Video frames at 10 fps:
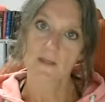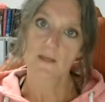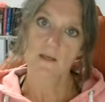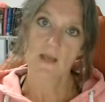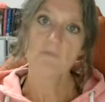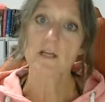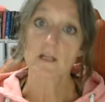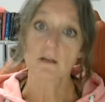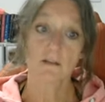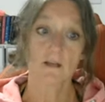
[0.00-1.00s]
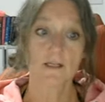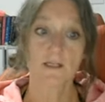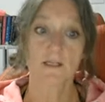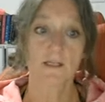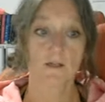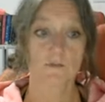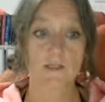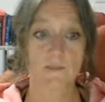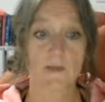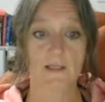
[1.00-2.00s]
Eric, unlike
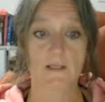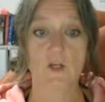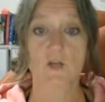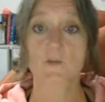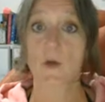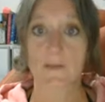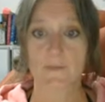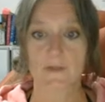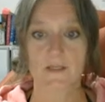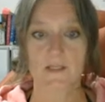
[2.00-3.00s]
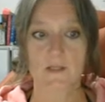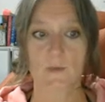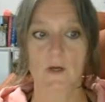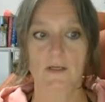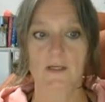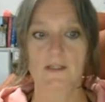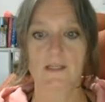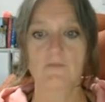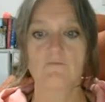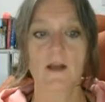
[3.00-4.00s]
Mr Birling, shows more empathy to the workers.
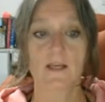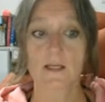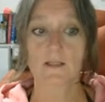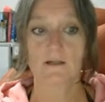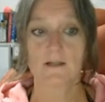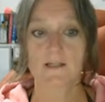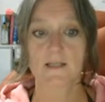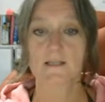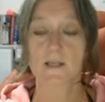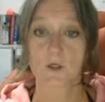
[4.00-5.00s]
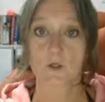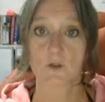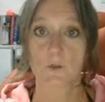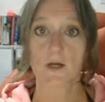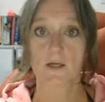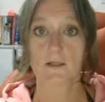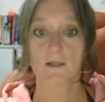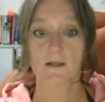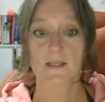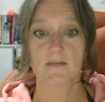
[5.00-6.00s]
He recognises that a good worker
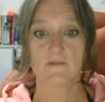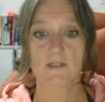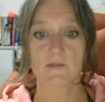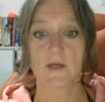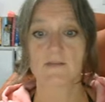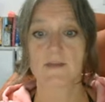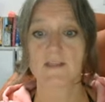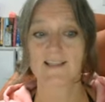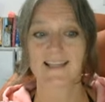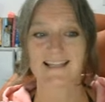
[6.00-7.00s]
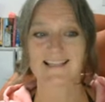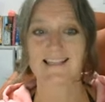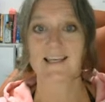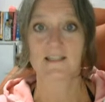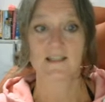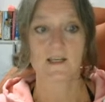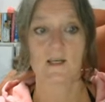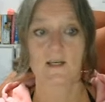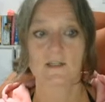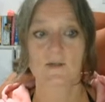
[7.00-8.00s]
like Eva Smith is an asset
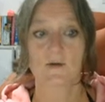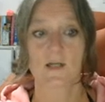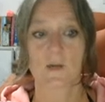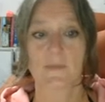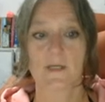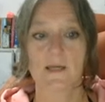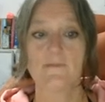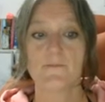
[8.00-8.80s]
to a company,